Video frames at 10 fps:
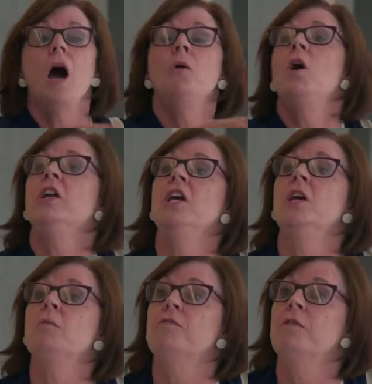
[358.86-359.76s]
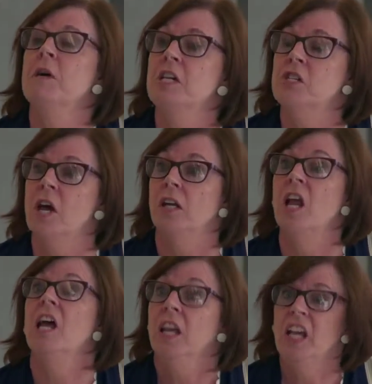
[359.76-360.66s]
I want him for my son.
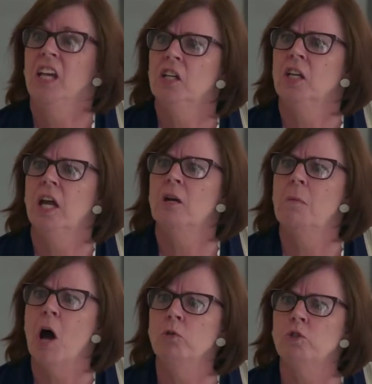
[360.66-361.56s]
He can get him